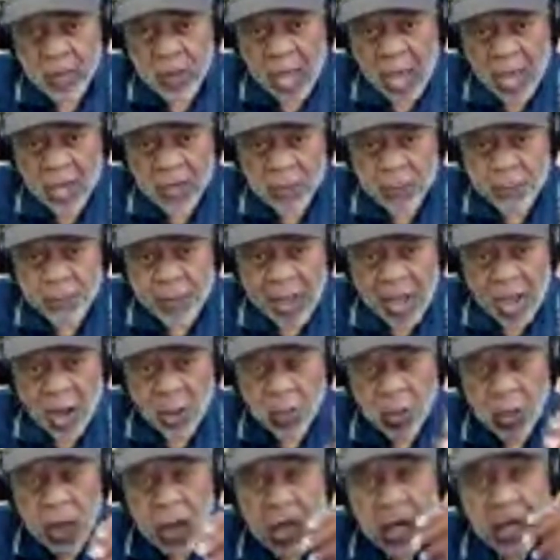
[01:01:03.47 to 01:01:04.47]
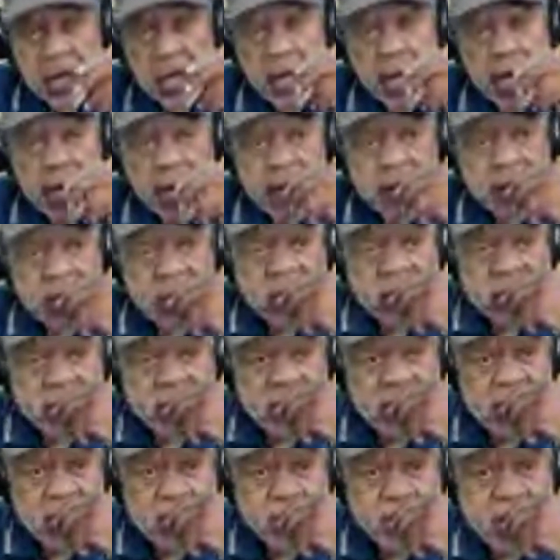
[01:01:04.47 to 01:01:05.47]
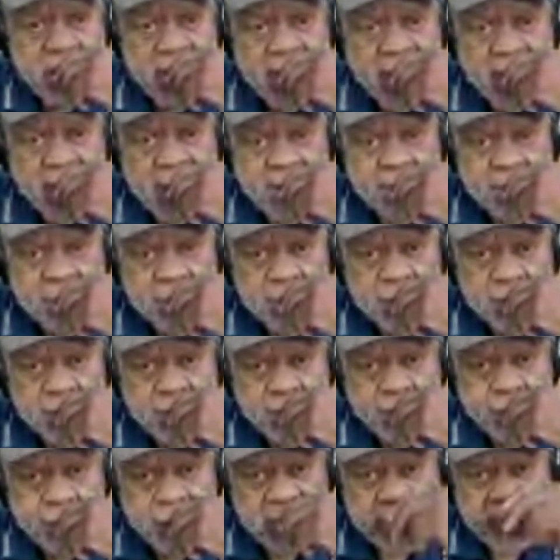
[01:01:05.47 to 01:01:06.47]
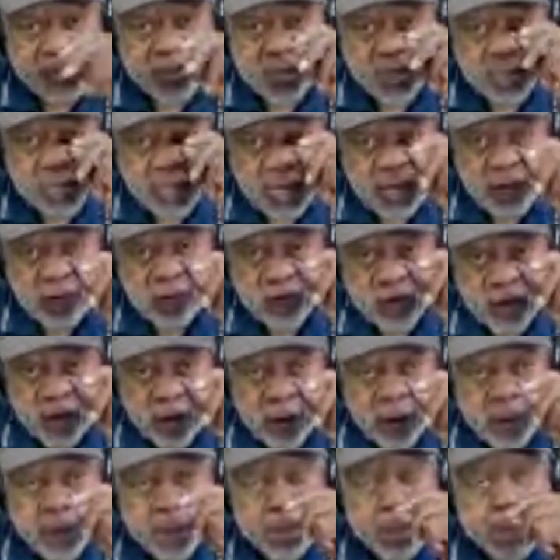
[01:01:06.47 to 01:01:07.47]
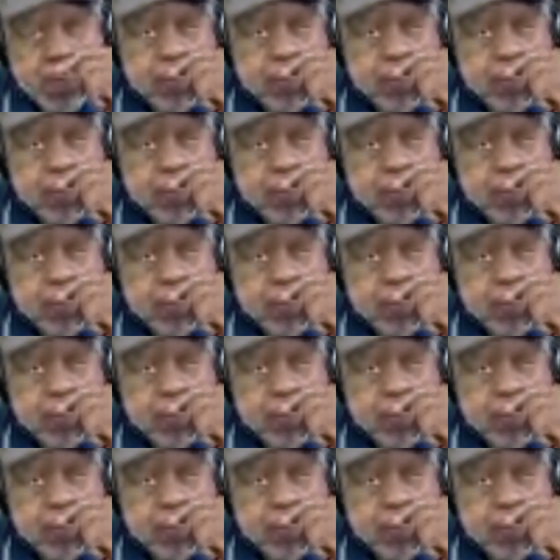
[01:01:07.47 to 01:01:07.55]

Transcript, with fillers: out of power, and they did it by placing in there